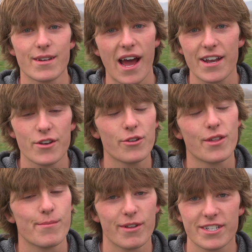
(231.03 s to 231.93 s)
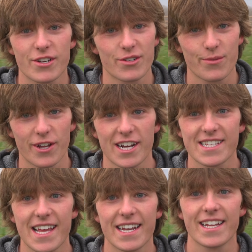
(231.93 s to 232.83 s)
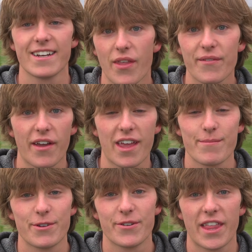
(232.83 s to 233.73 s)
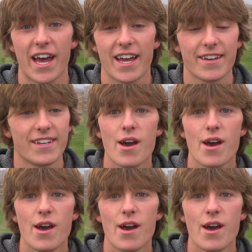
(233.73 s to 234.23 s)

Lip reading: and I knew that blisters were gonna set in if I kept doing that.